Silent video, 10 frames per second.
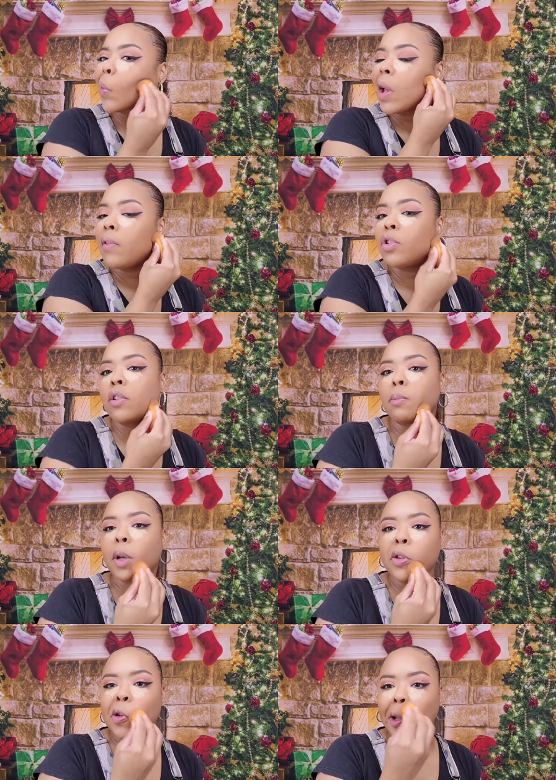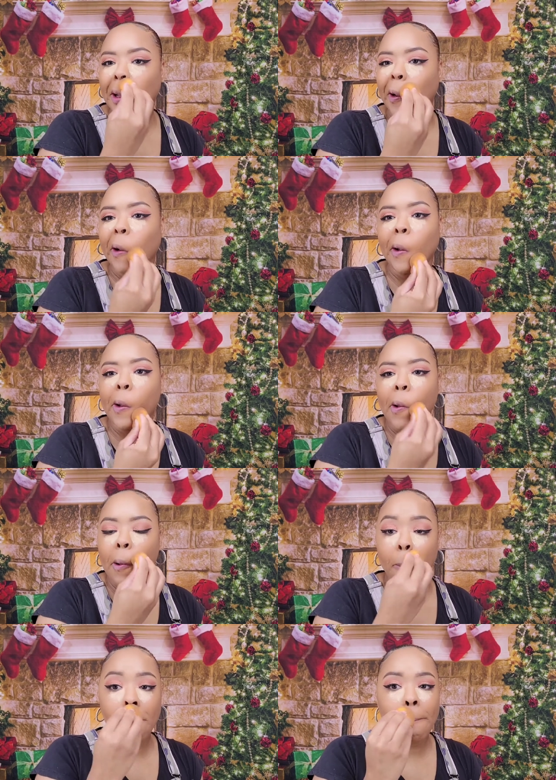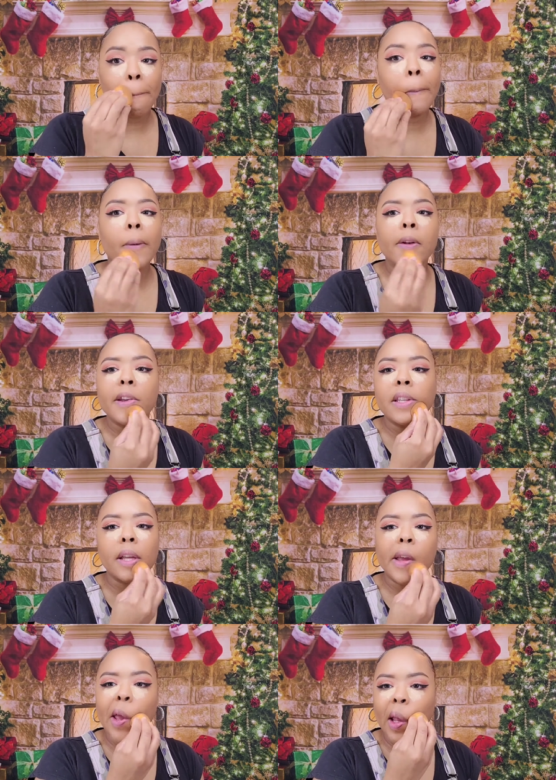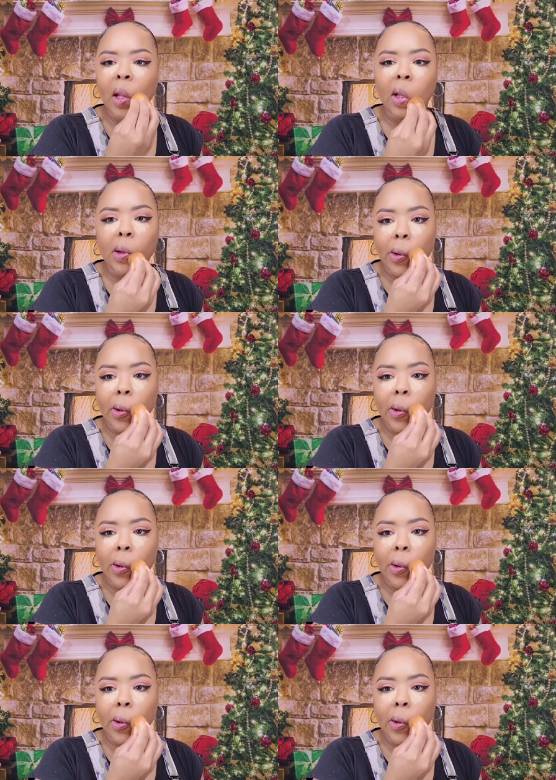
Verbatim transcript: I have two sponges here just in case